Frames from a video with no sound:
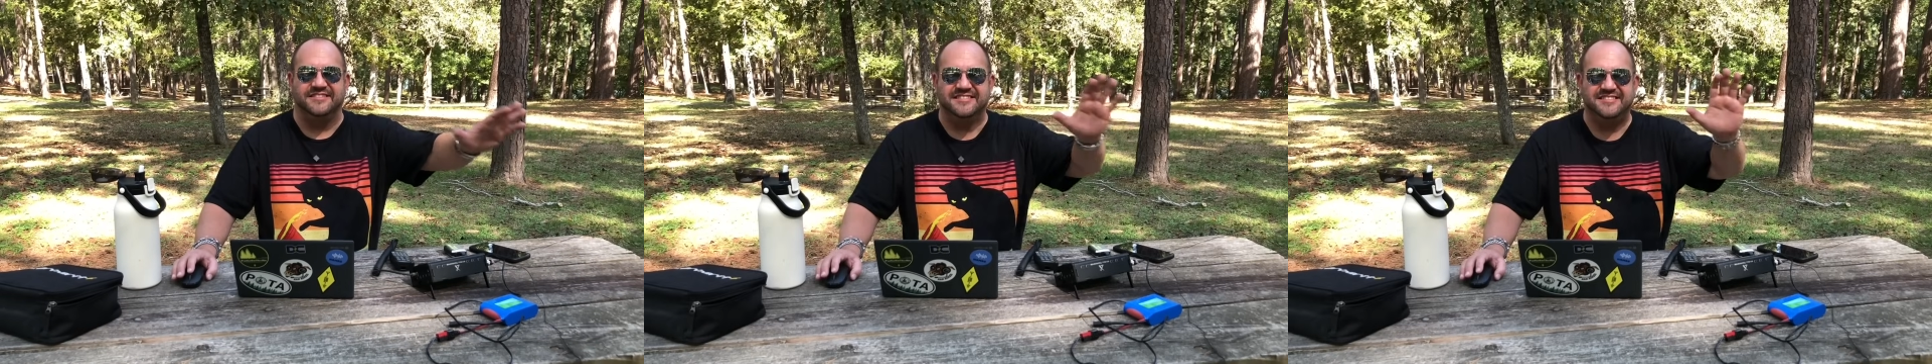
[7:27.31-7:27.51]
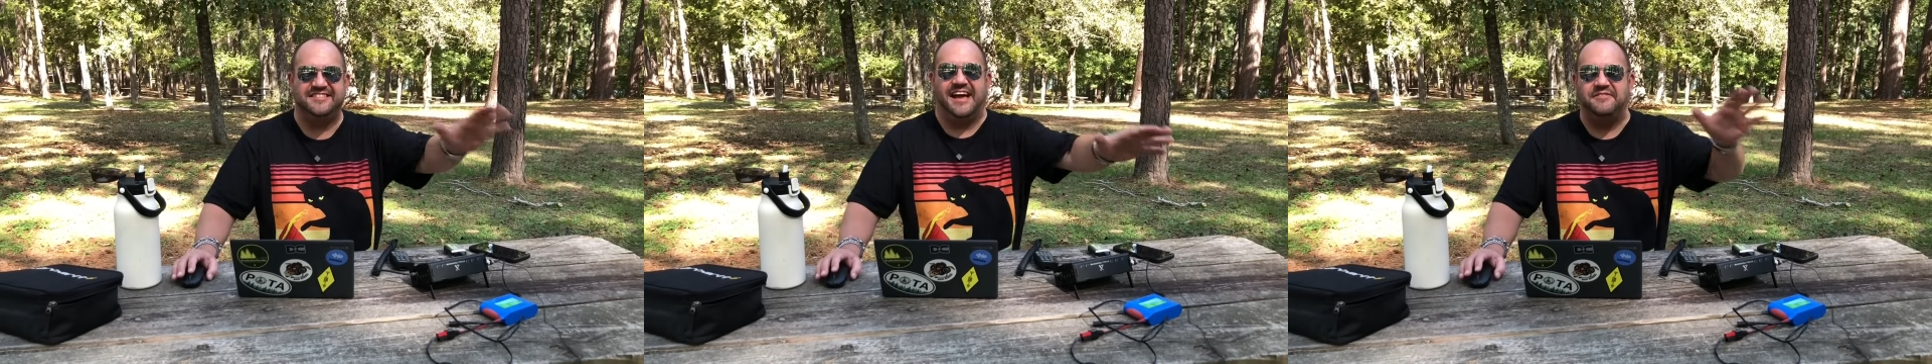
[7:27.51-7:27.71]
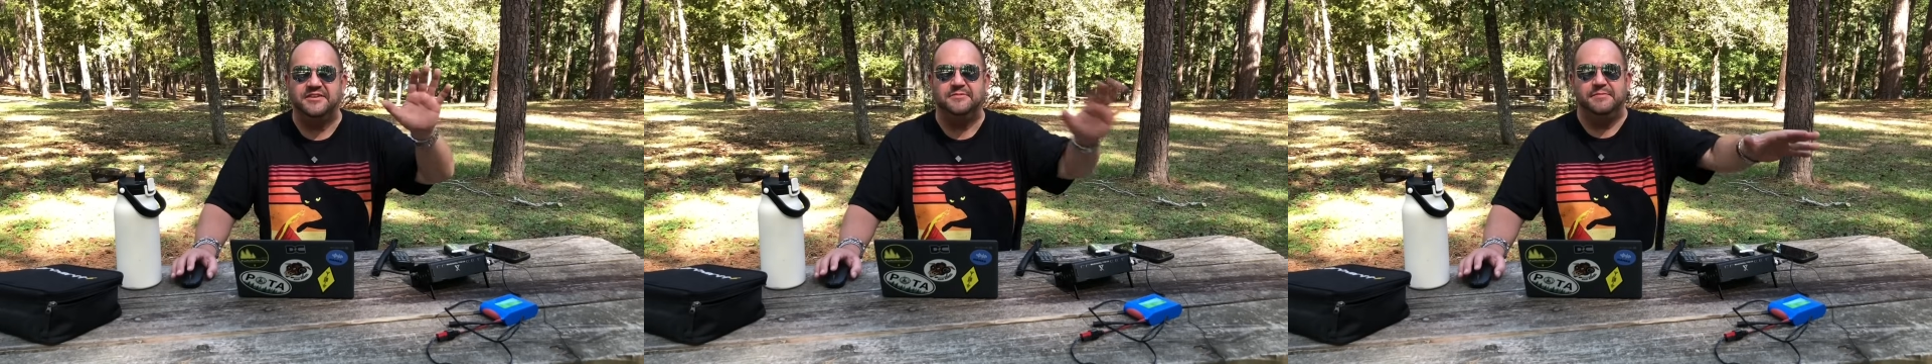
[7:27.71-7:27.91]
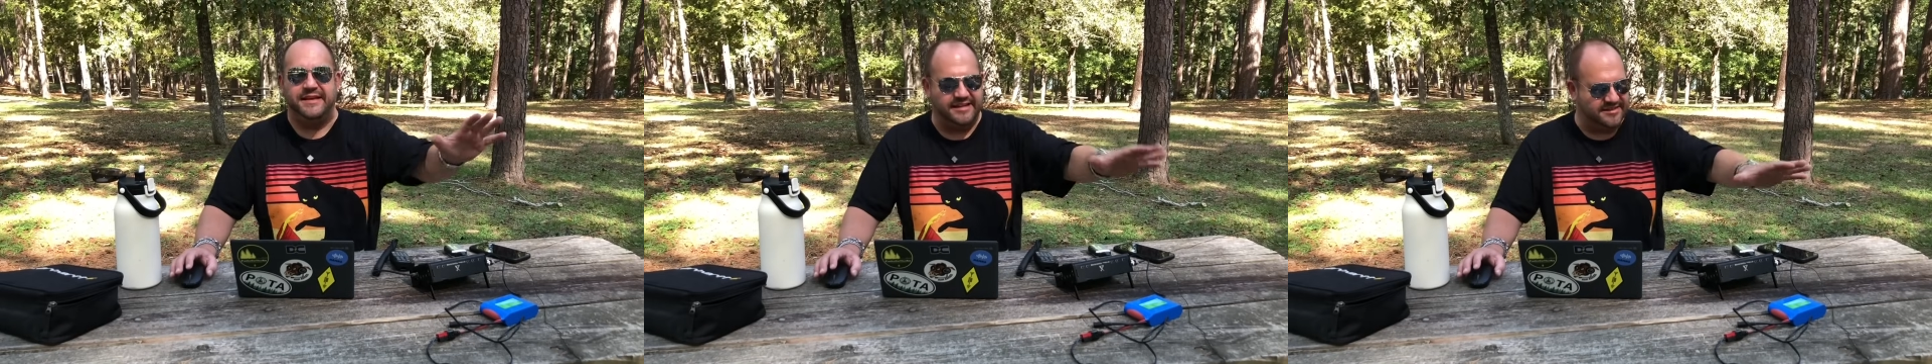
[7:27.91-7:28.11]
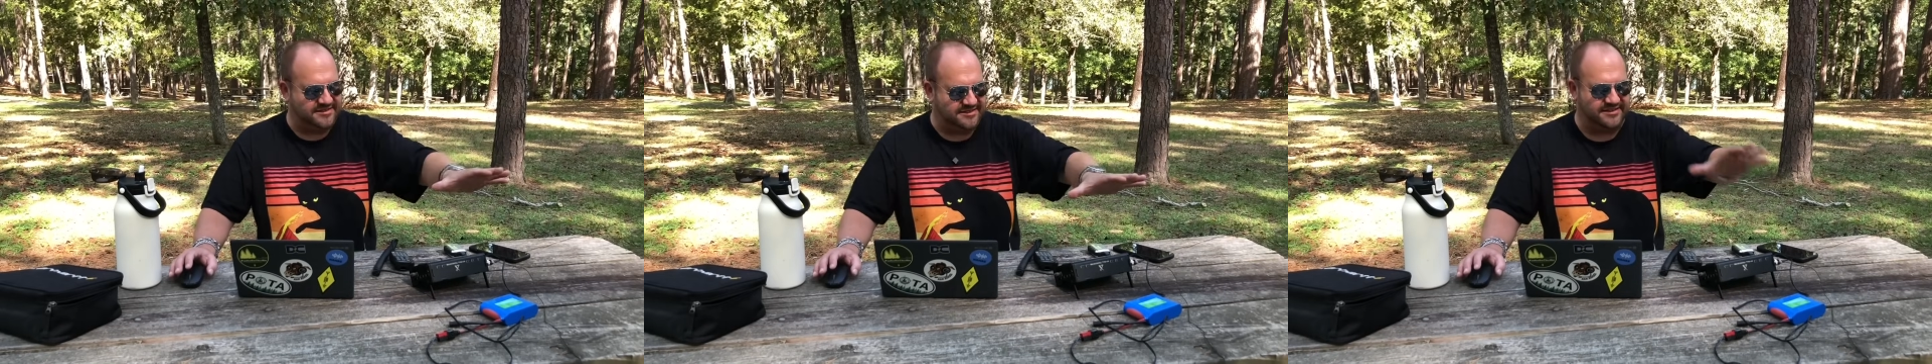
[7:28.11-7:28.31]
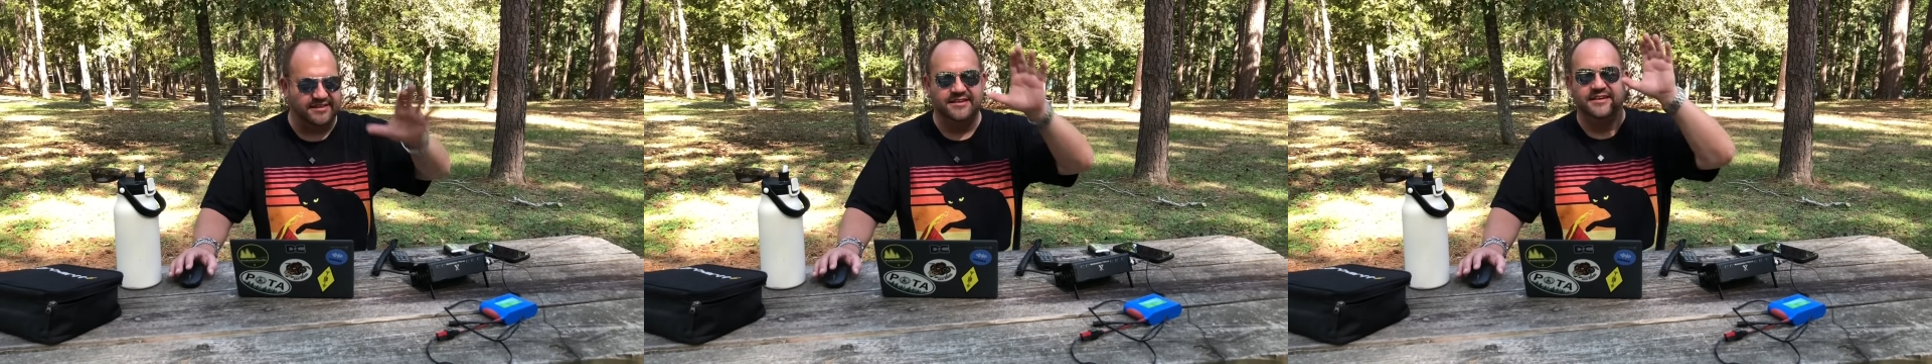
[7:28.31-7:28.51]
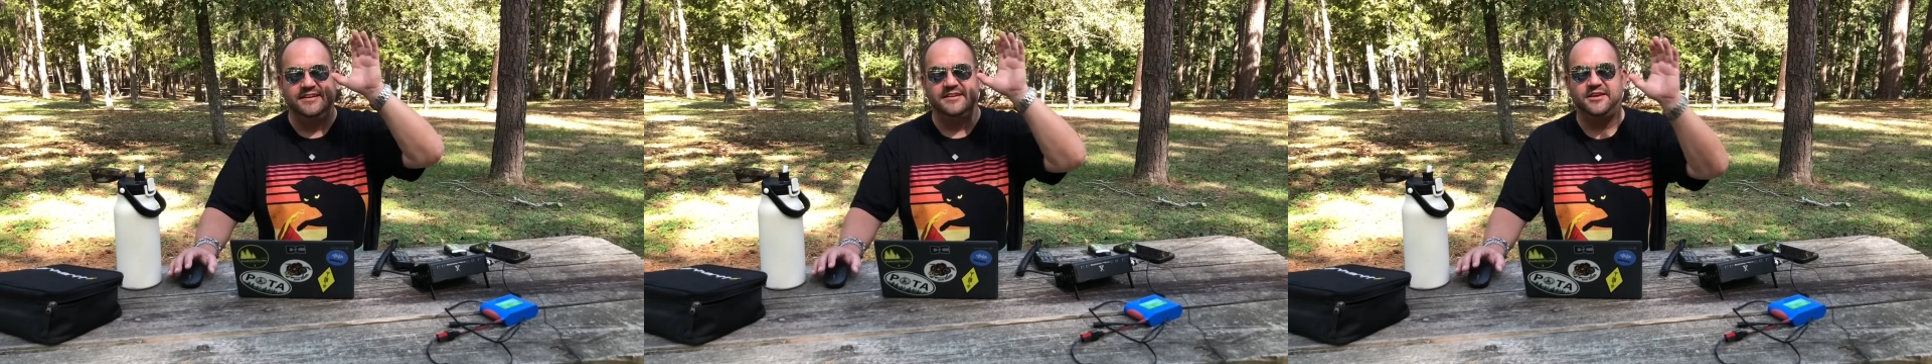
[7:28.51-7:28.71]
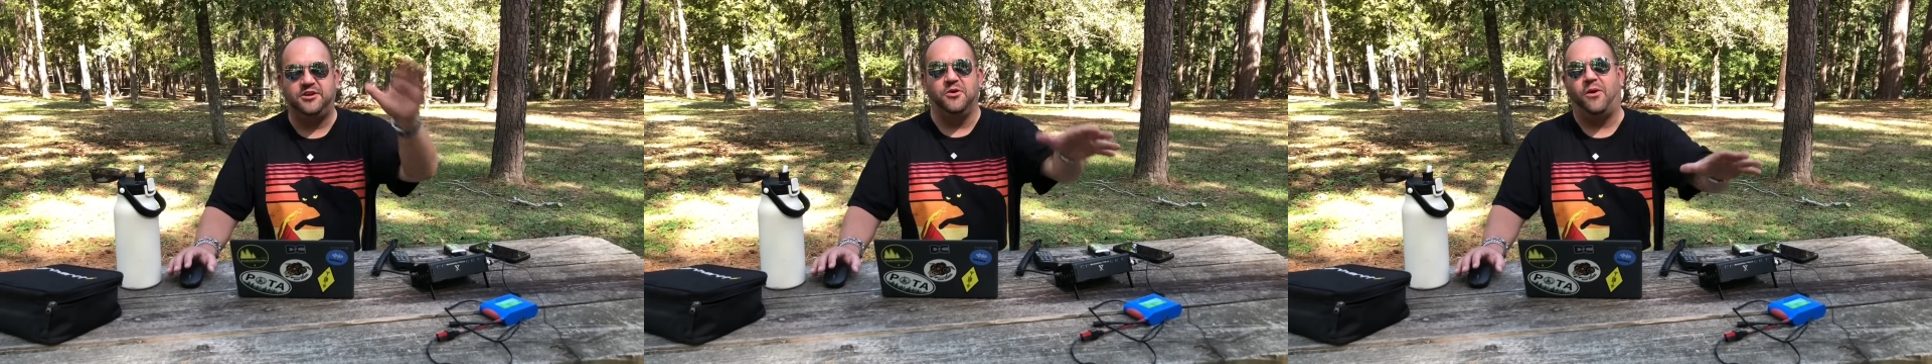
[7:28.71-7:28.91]
7 minutes,
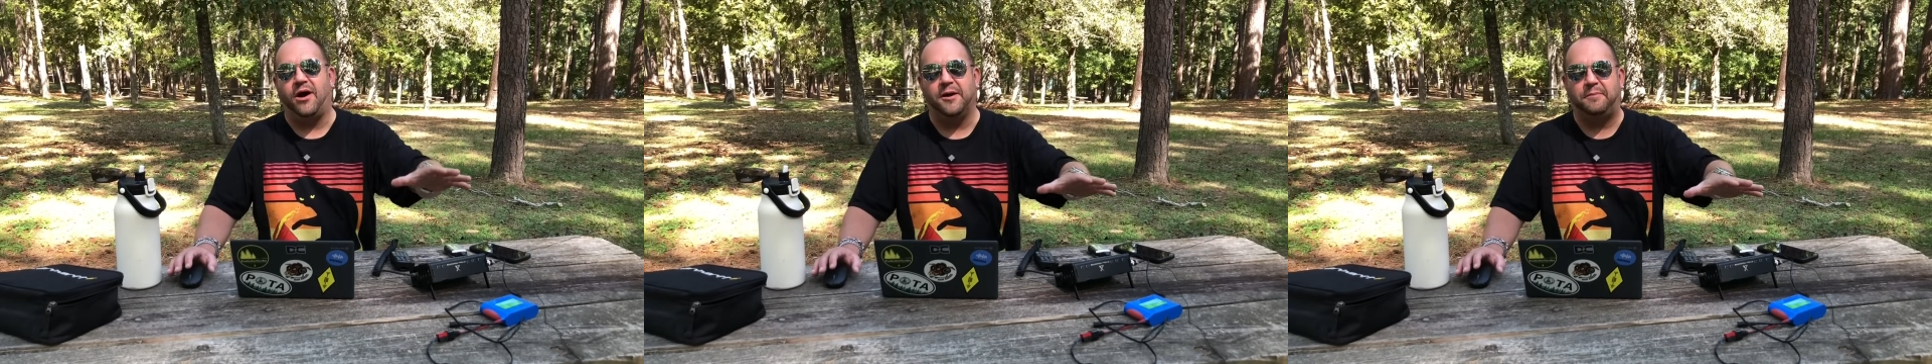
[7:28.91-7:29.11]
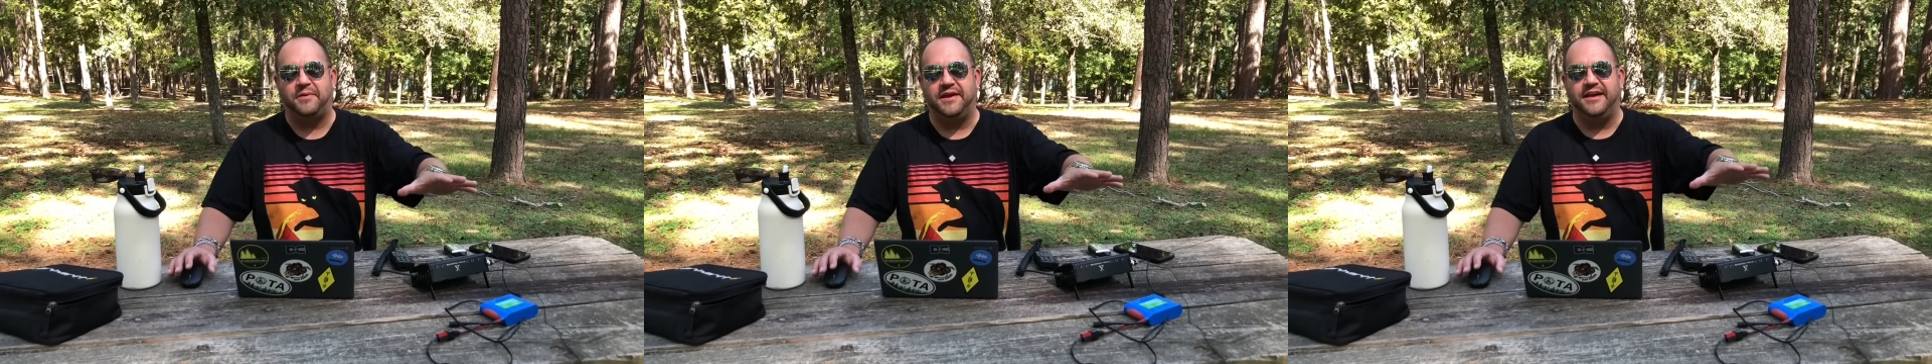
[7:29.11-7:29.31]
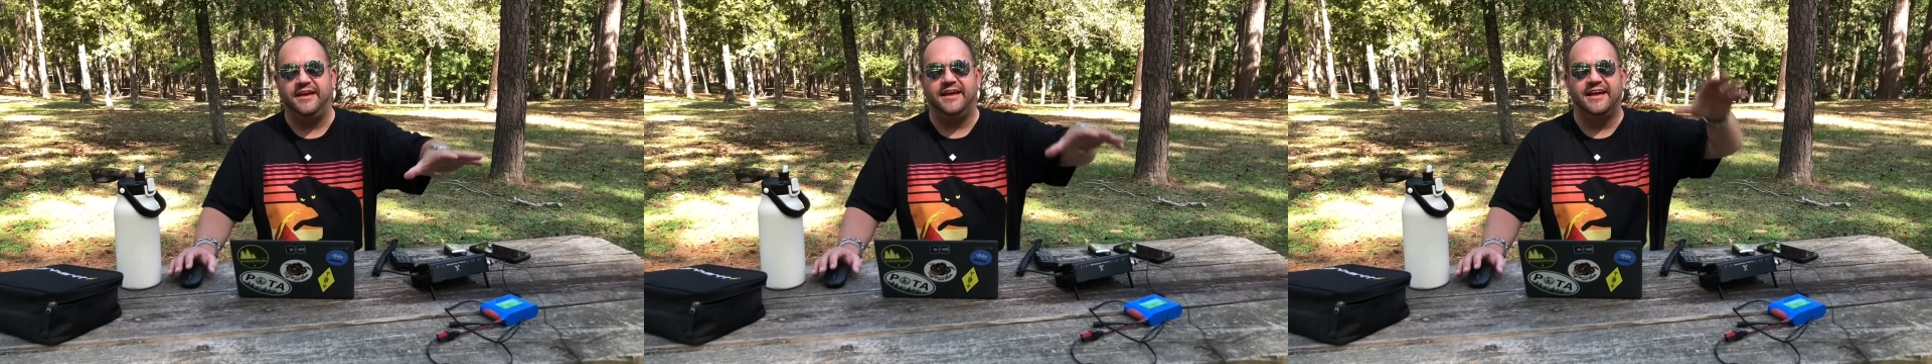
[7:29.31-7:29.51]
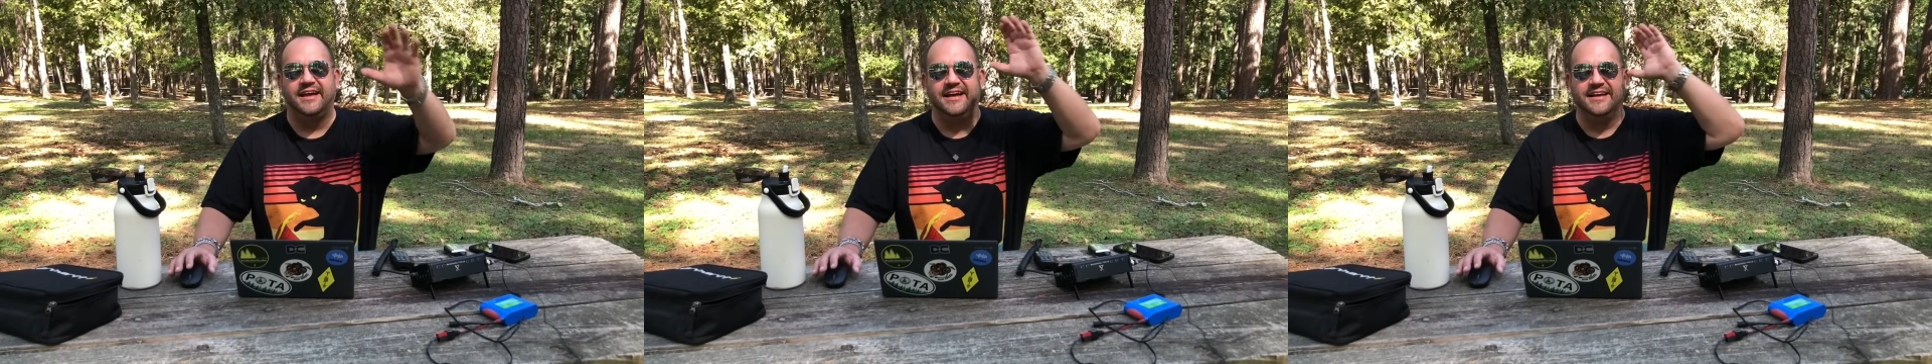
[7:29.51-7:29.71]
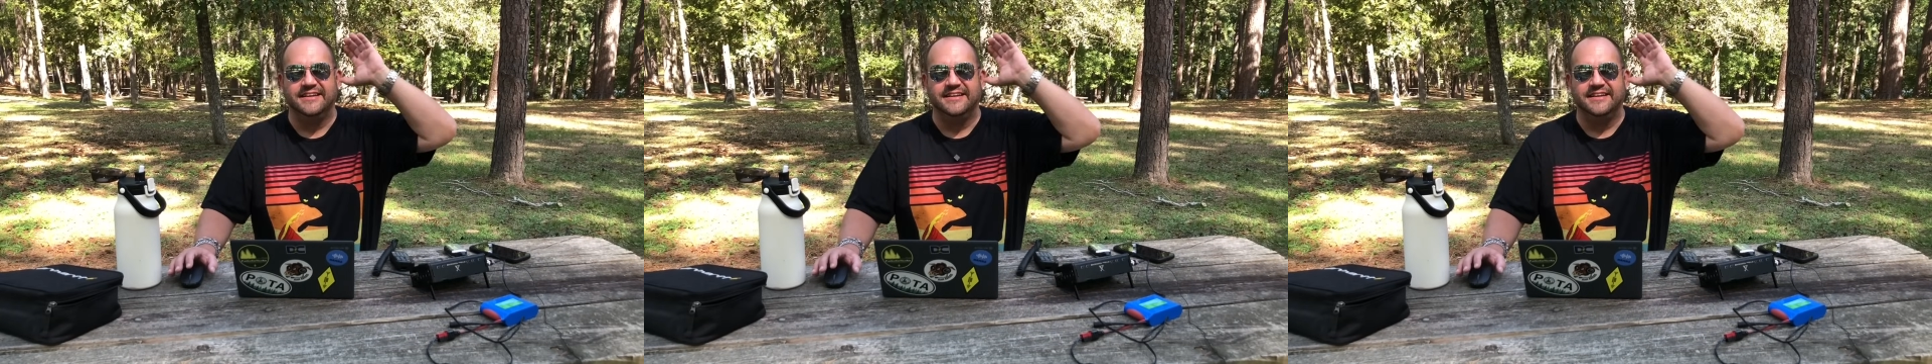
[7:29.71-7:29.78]
QRP